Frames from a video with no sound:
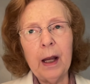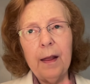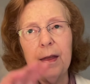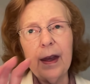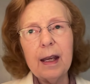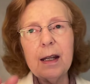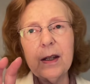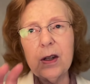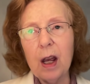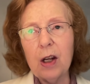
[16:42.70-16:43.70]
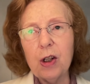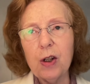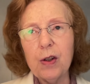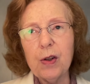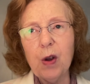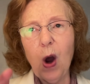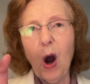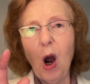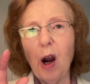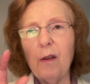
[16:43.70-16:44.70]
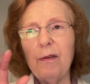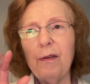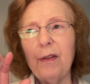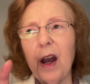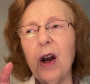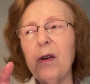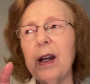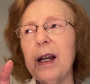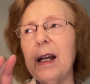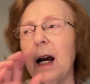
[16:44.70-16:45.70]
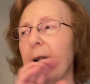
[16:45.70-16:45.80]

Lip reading: These nations are very,